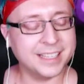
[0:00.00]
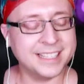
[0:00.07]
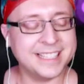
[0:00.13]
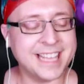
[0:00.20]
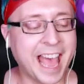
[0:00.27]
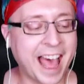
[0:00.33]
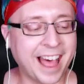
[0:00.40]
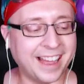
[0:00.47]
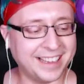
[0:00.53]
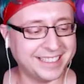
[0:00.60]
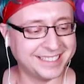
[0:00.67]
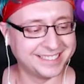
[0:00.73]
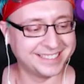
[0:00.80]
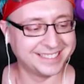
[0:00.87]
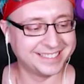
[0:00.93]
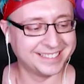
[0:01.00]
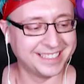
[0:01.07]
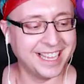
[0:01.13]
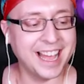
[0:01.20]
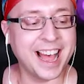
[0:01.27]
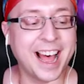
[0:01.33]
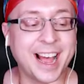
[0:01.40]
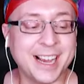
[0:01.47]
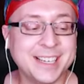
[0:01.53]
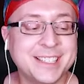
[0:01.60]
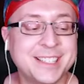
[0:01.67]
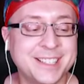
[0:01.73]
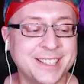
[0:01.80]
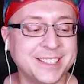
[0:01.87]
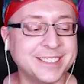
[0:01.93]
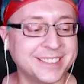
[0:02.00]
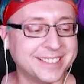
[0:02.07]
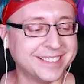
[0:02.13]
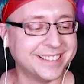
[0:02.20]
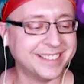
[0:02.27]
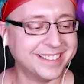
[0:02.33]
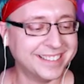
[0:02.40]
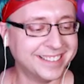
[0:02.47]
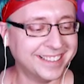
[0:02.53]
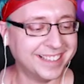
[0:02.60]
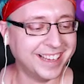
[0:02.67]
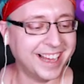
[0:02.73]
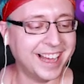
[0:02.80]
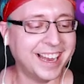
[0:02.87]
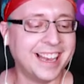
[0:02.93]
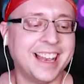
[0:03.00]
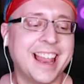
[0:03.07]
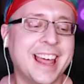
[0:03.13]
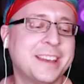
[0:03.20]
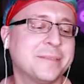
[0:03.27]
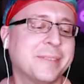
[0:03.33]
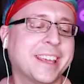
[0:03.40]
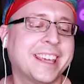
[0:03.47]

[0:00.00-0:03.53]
Yeah, I do. Let me